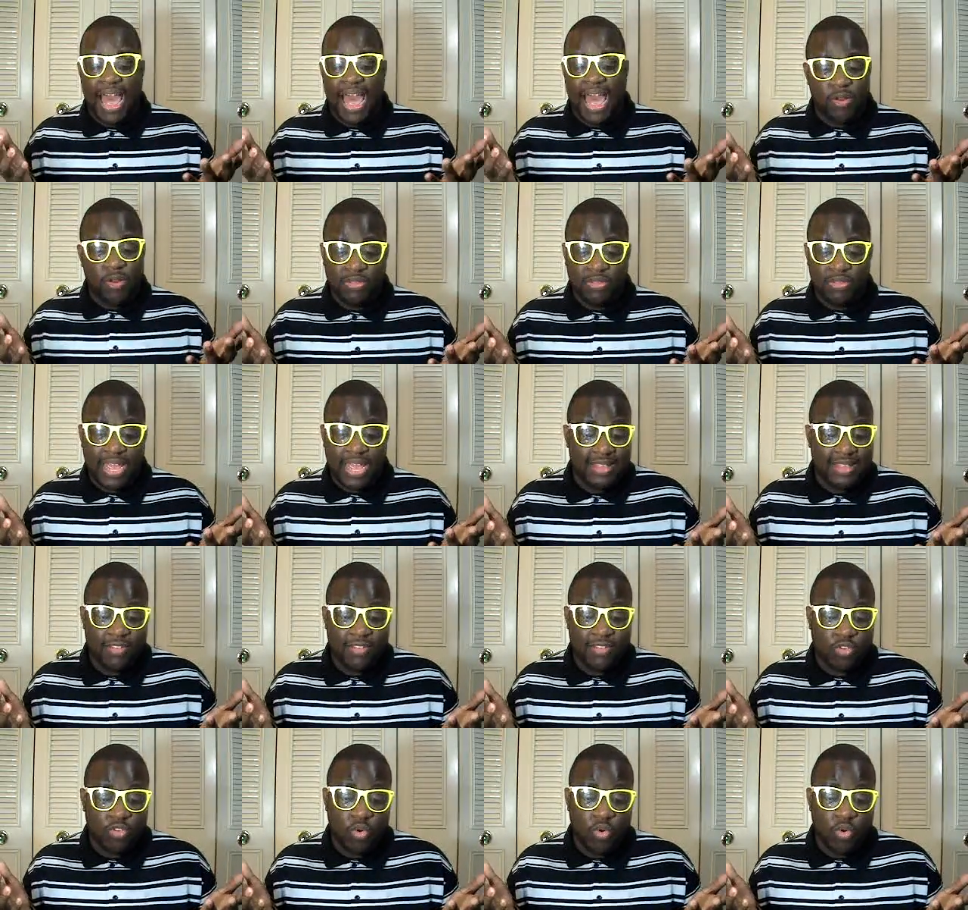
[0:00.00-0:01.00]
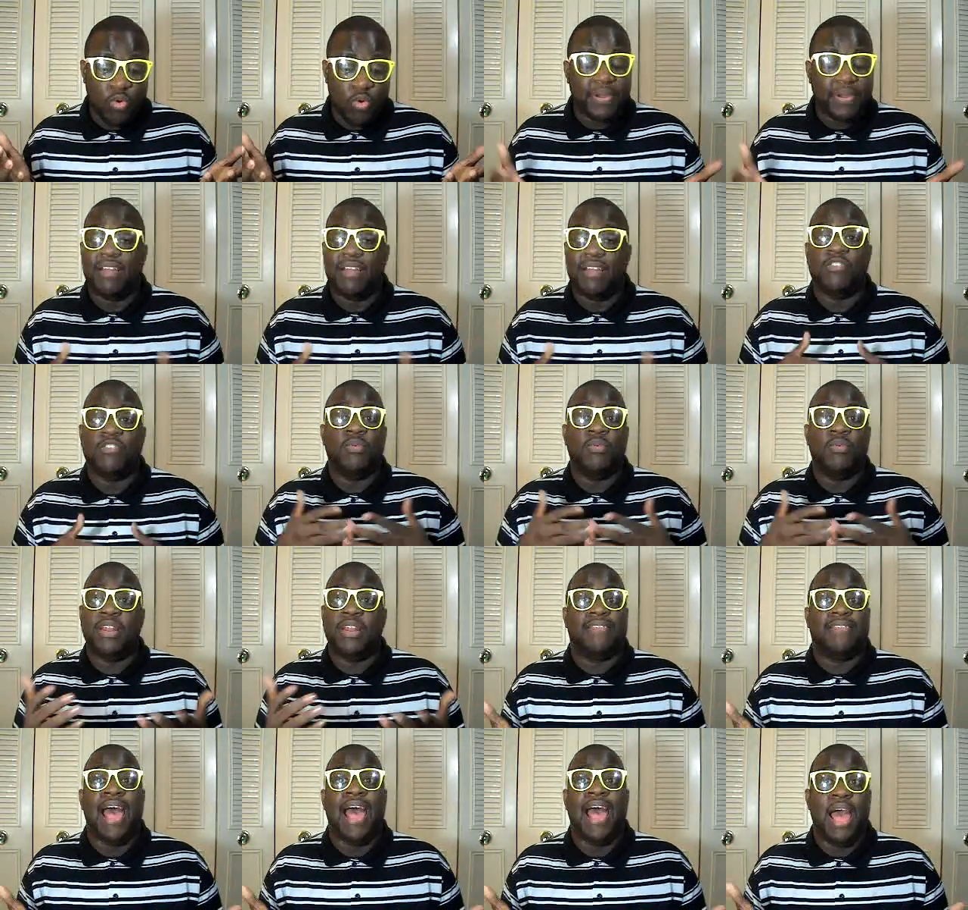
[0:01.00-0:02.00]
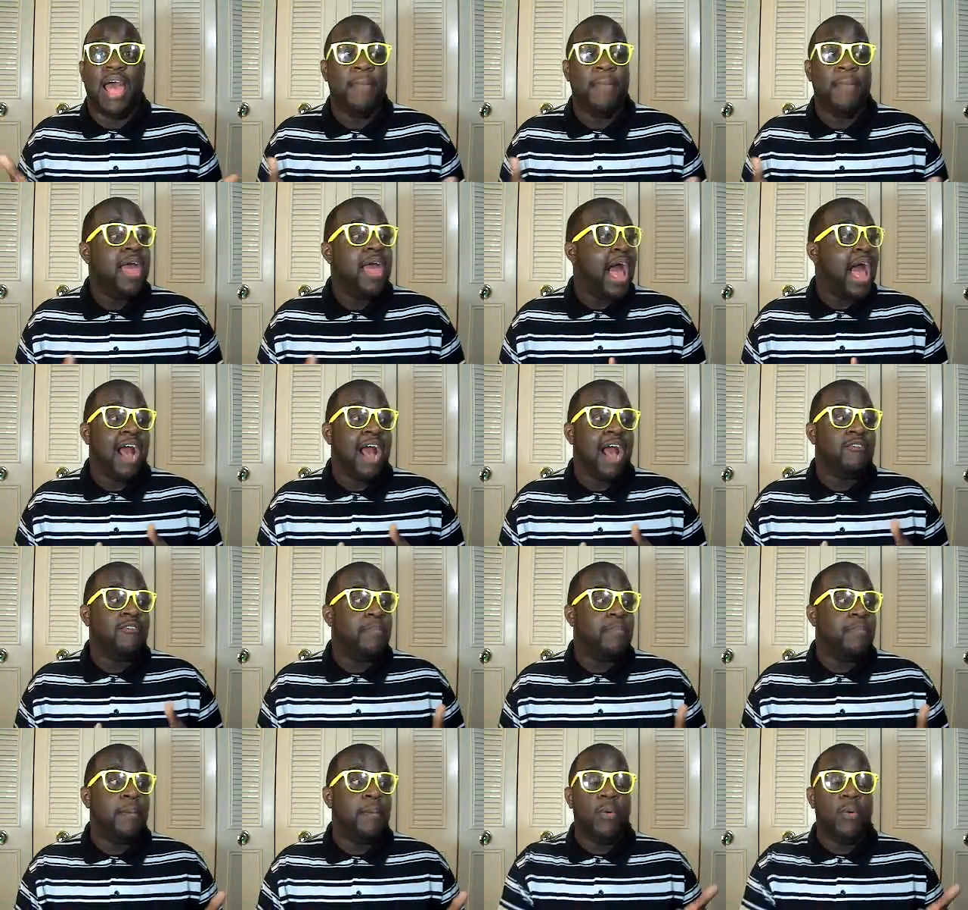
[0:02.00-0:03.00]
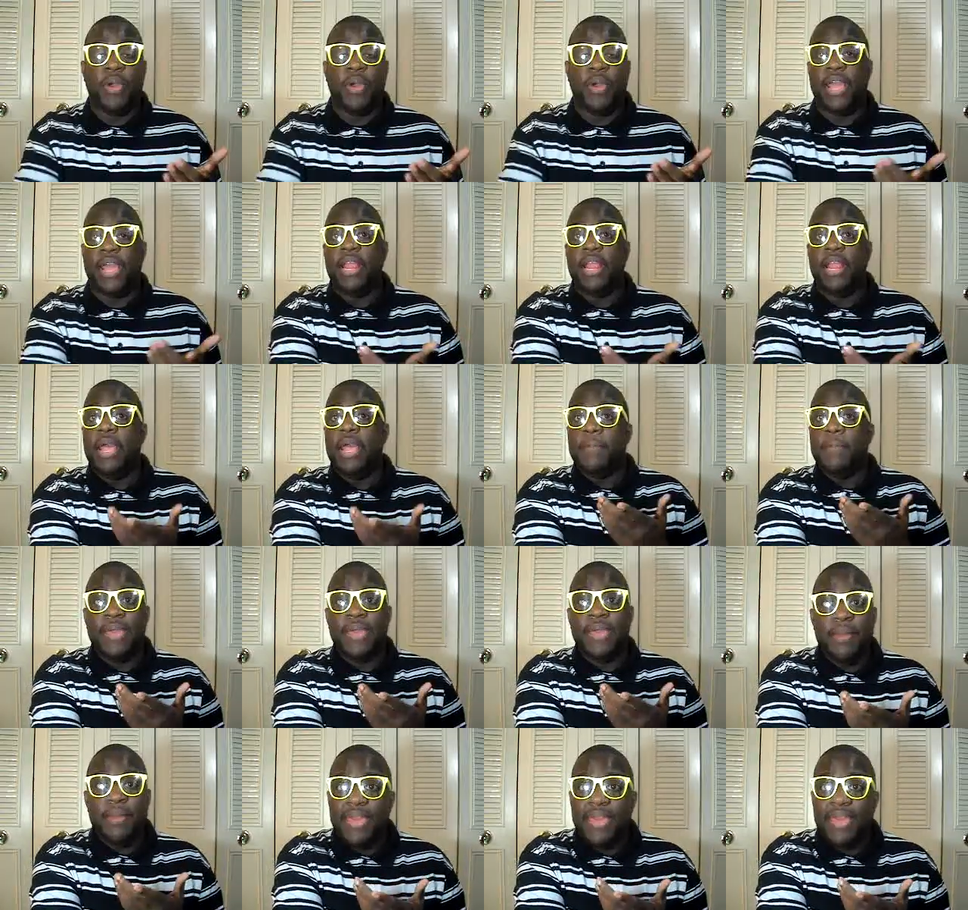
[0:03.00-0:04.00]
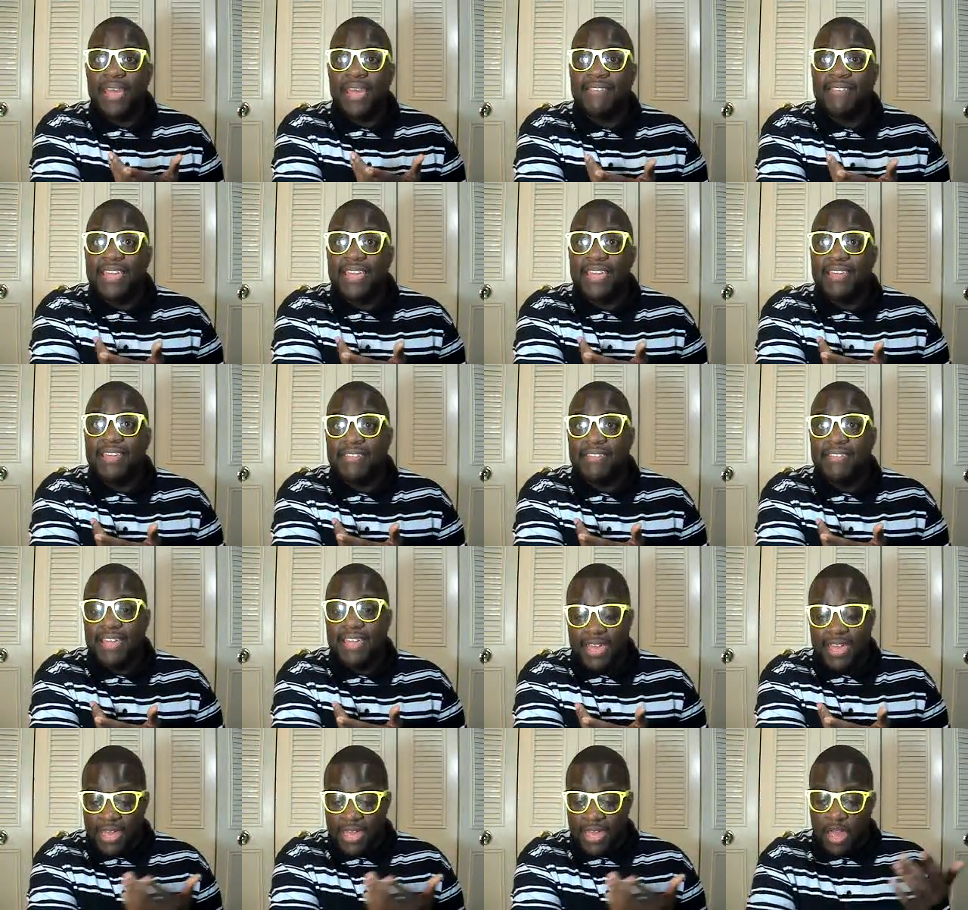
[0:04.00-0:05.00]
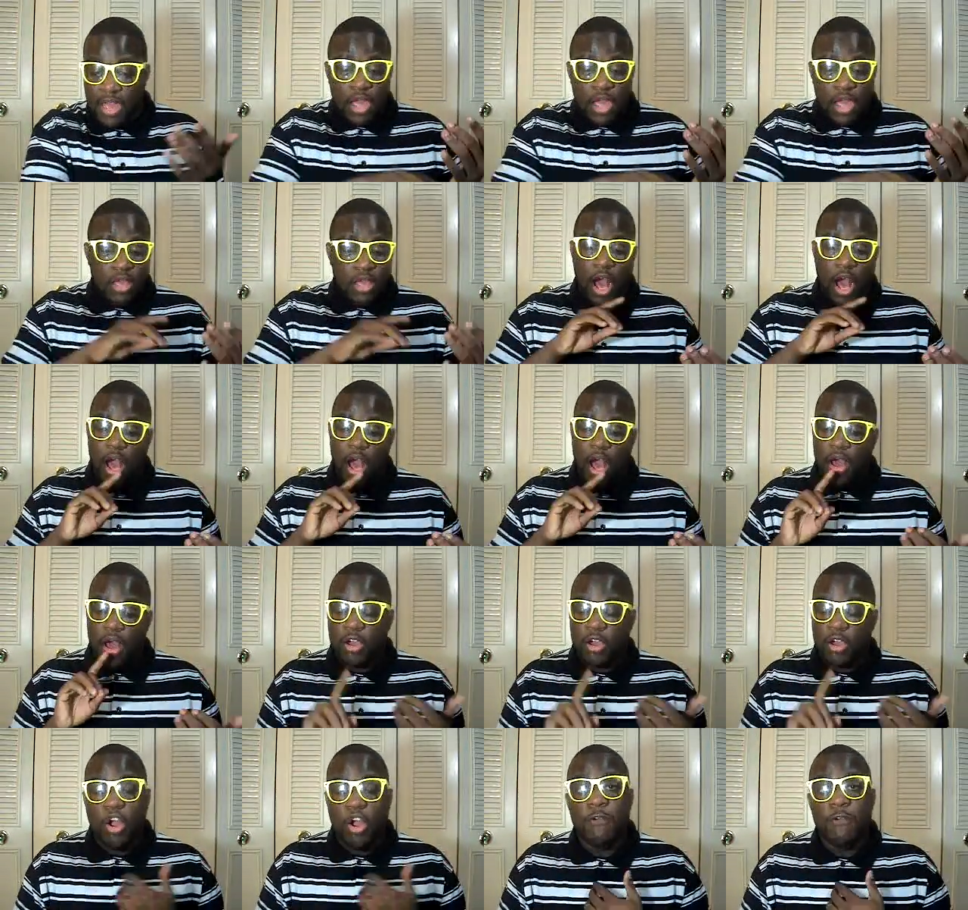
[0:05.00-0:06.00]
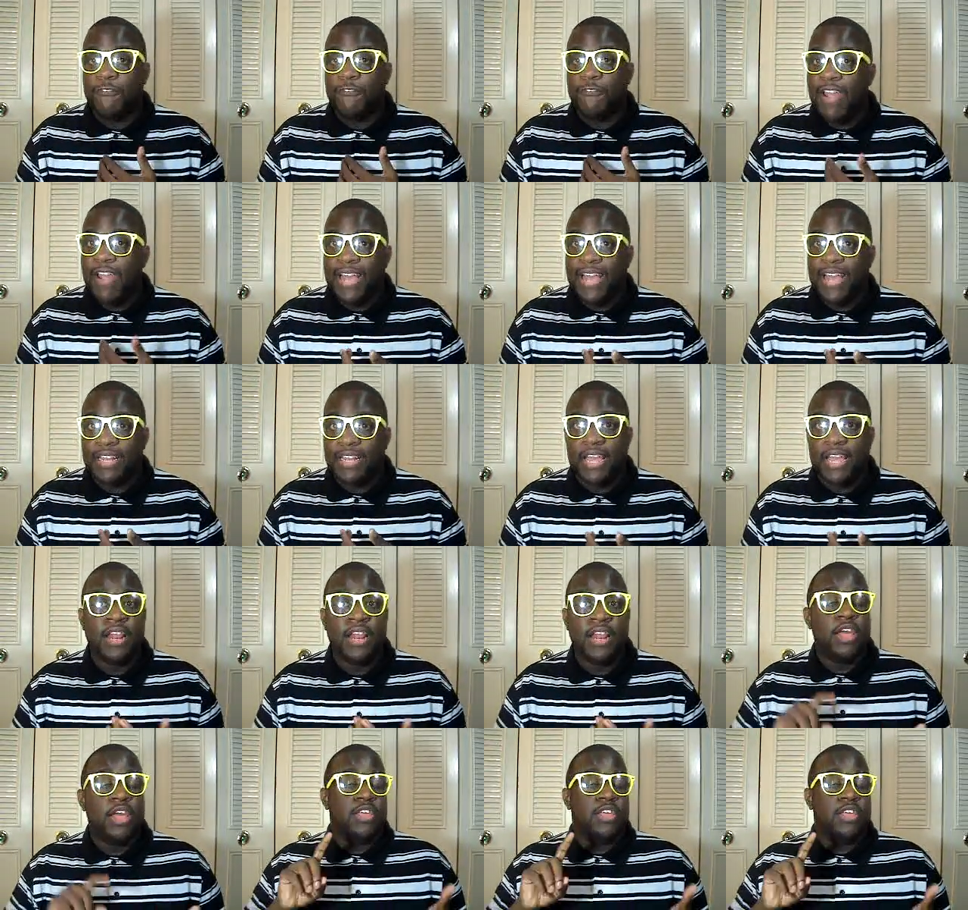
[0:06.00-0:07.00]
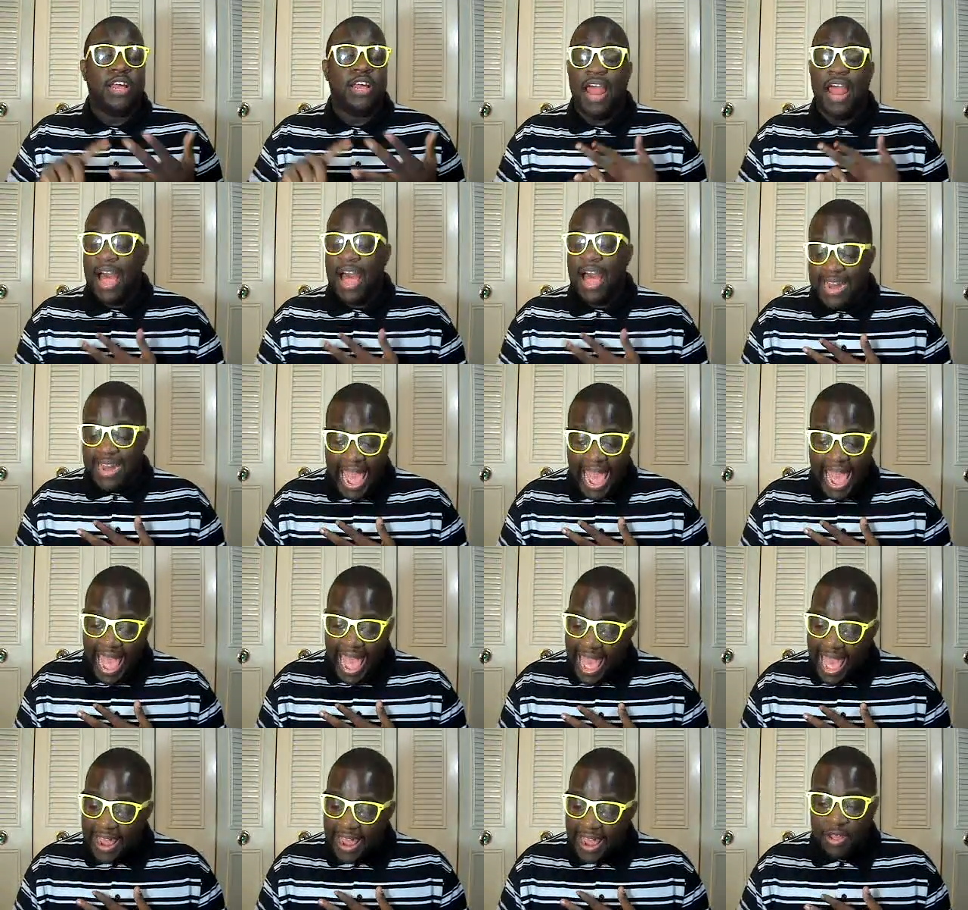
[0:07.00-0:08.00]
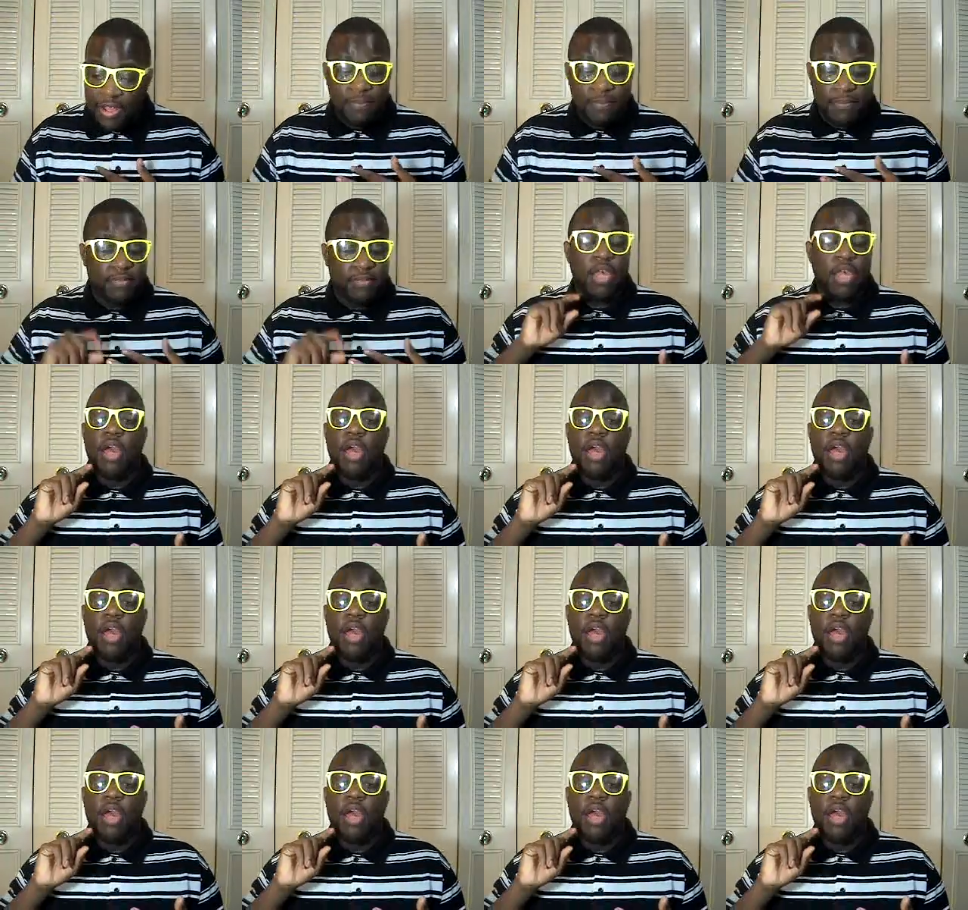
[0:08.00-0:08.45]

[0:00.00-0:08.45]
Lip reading: don't think that's cool, because during the time, I remember when BB and CC, Kurt Franklin, Yolanda Adams,